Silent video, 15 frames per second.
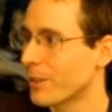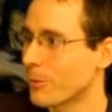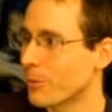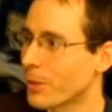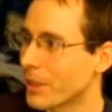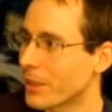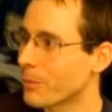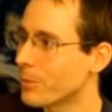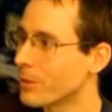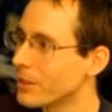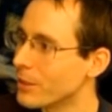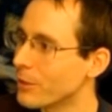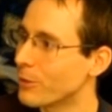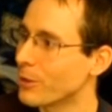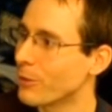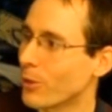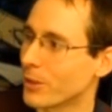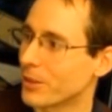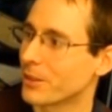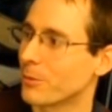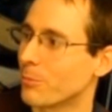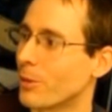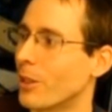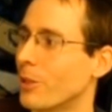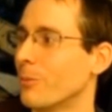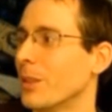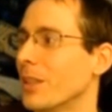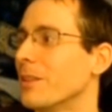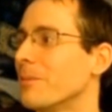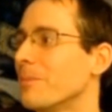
But I believe it was a brown bear.